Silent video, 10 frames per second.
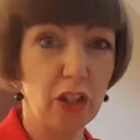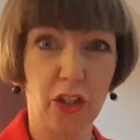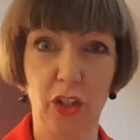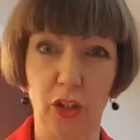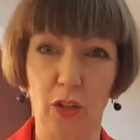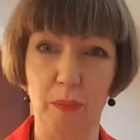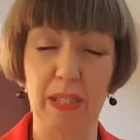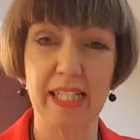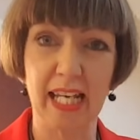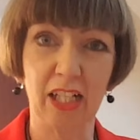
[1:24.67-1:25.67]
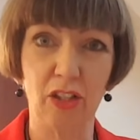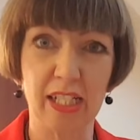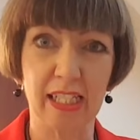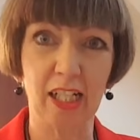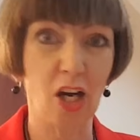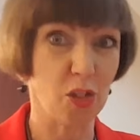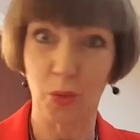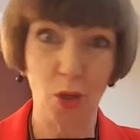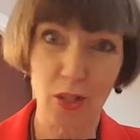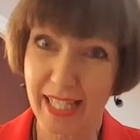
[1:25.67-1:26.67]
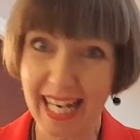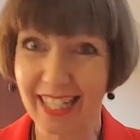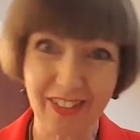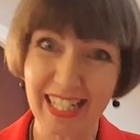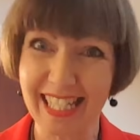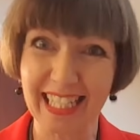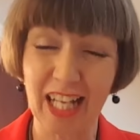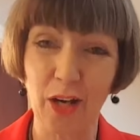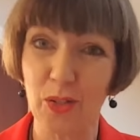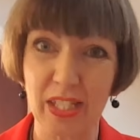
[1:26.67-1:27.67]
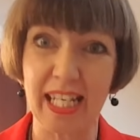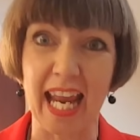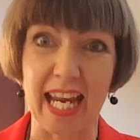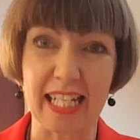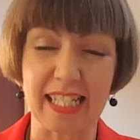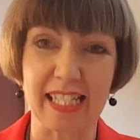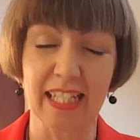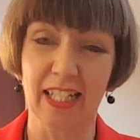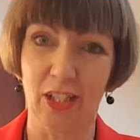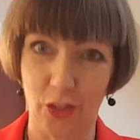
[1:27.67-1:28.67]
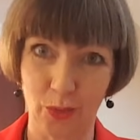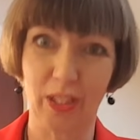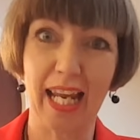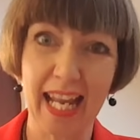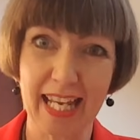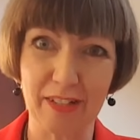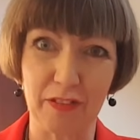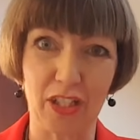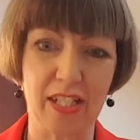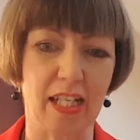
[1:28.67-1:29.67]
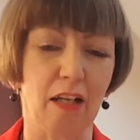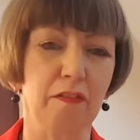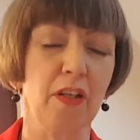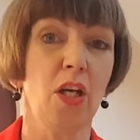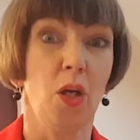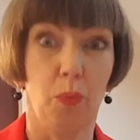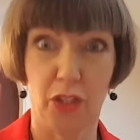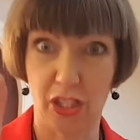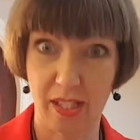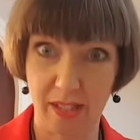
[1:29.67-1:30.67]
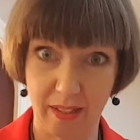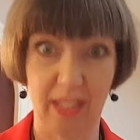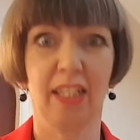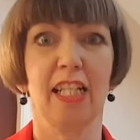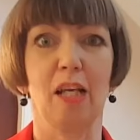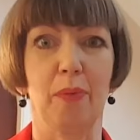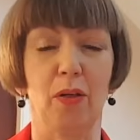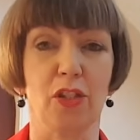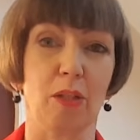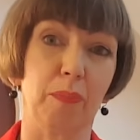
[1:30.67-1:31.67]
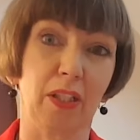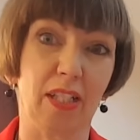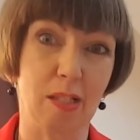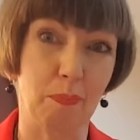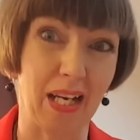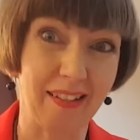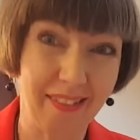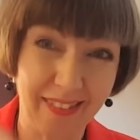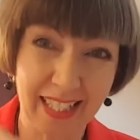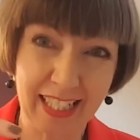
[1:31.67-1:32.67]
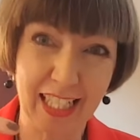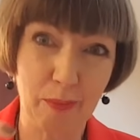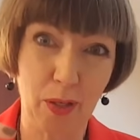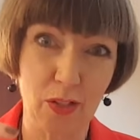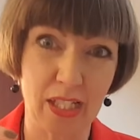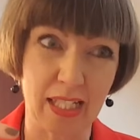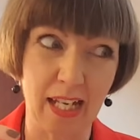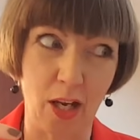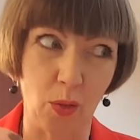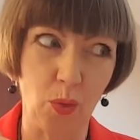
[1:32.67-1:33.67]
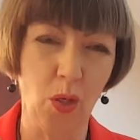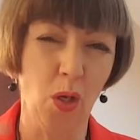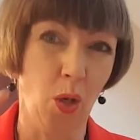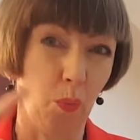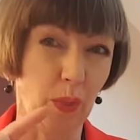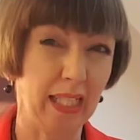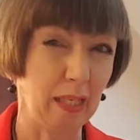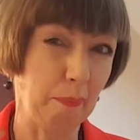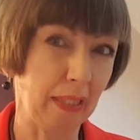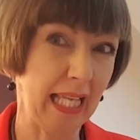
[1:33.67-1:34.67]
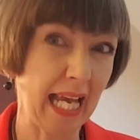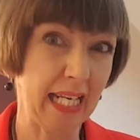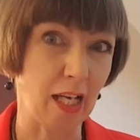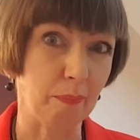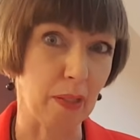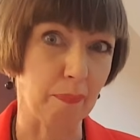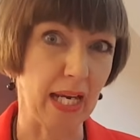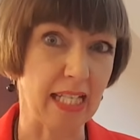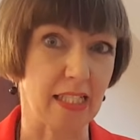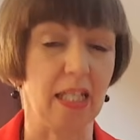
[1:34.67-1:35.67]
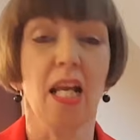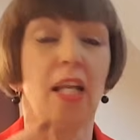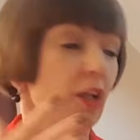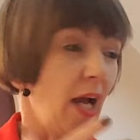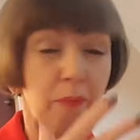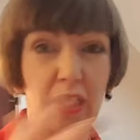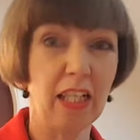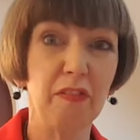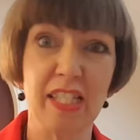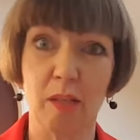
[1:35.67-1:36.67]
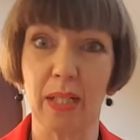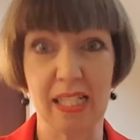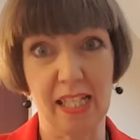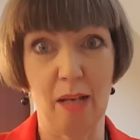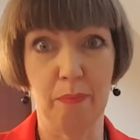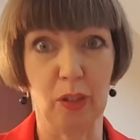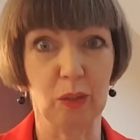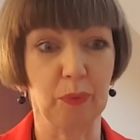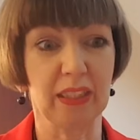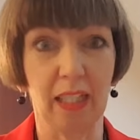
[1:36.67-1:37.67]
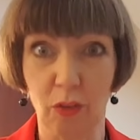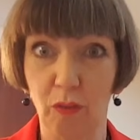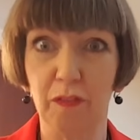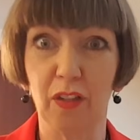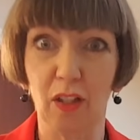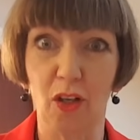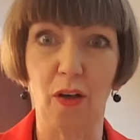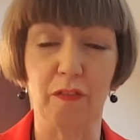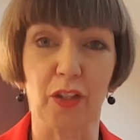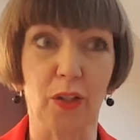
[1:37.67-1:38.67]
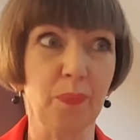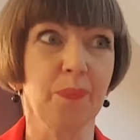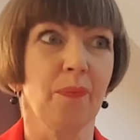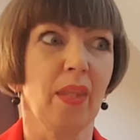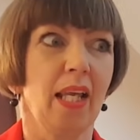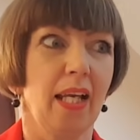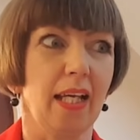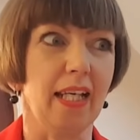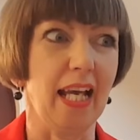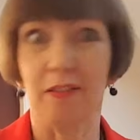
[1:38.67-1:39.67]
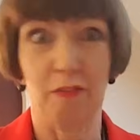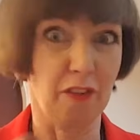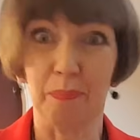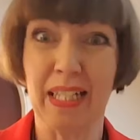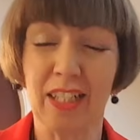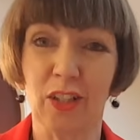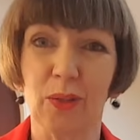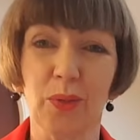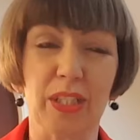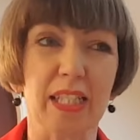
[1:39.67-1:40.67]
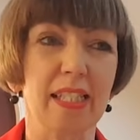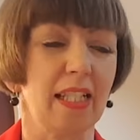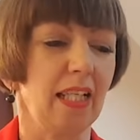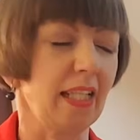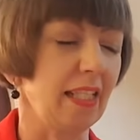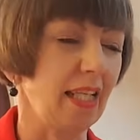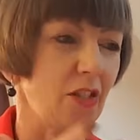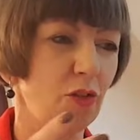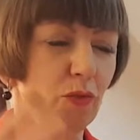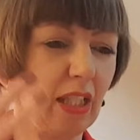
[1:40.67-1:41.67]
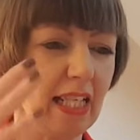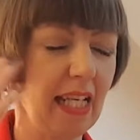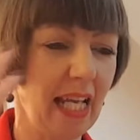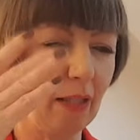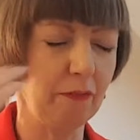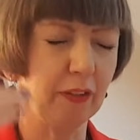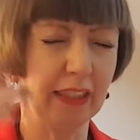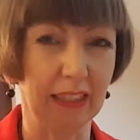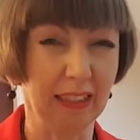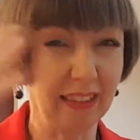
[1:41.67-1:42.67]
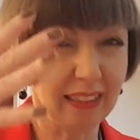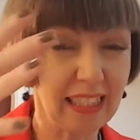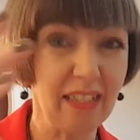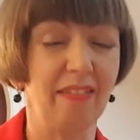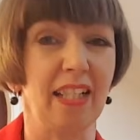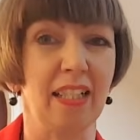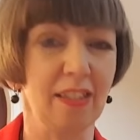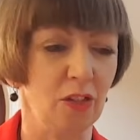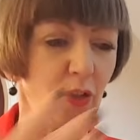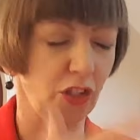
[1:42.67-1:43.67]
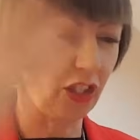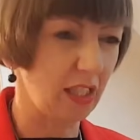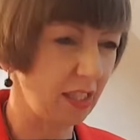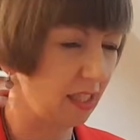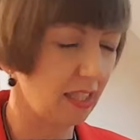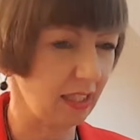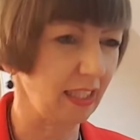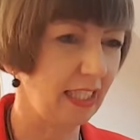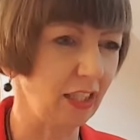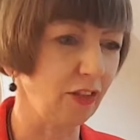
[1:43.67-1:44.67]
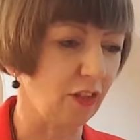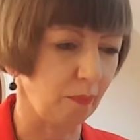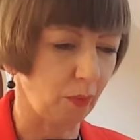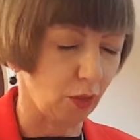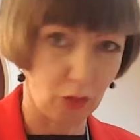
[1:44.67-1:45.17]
you're going to be decorating your house. We're not decorating the house yet. Don't get ahead of yourself. We're just thinking about it, because by thinking about it now, we can plan a bit better. Now, I'm going to give you some examples, because I know for a lot of you, and for me included, it's really helpful to see things, not just hear them or